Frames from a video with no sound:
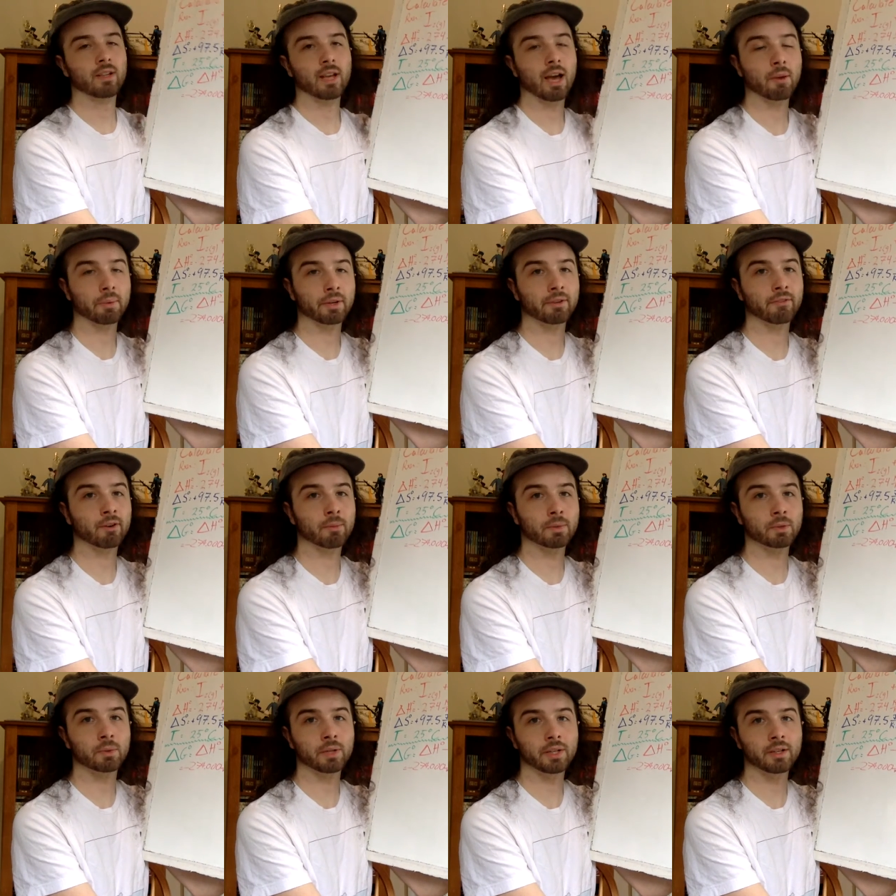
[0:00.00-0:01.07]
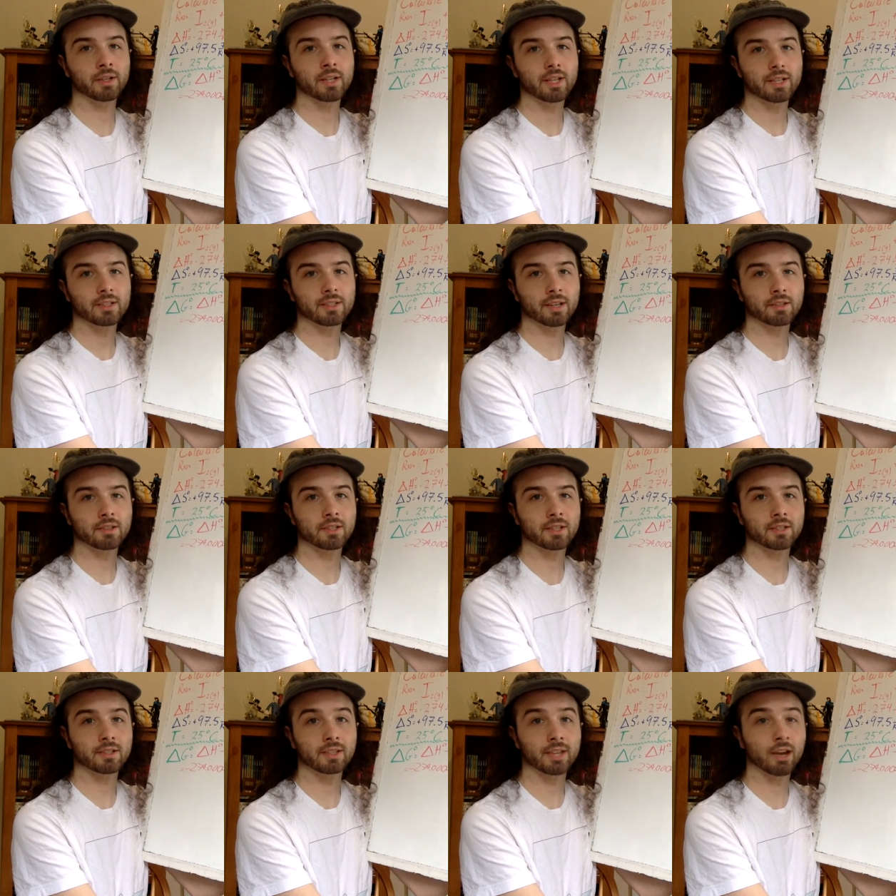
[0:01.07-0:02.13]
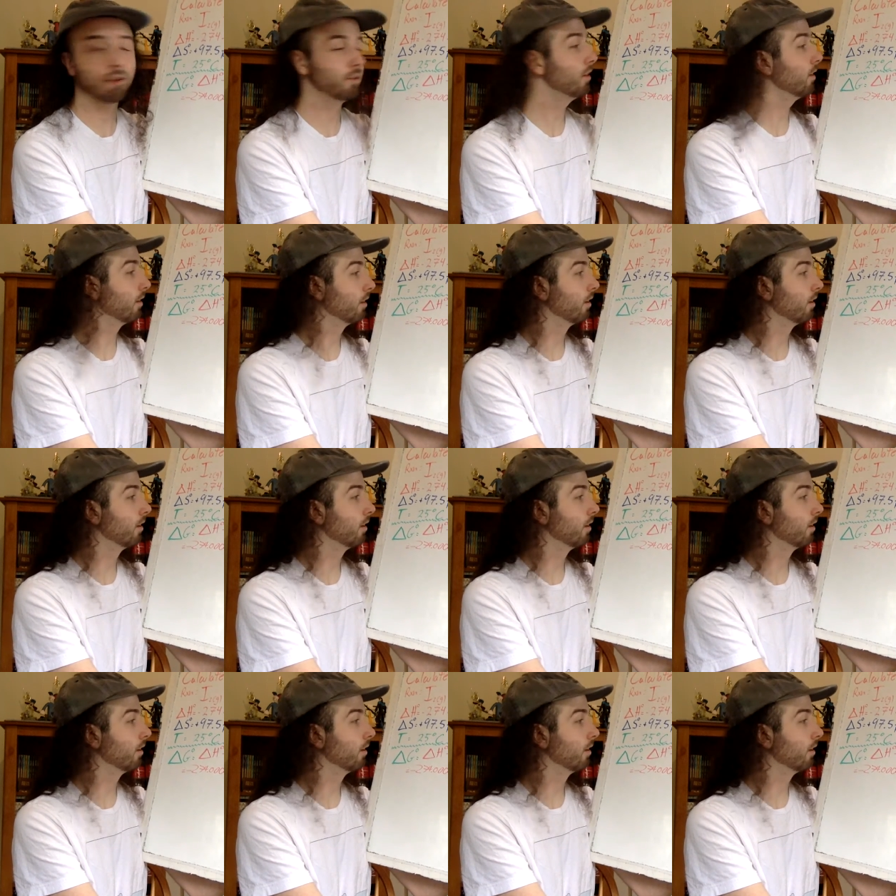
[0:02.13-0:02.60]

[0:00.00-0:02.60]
How do we convert between Celsius and Kelvin?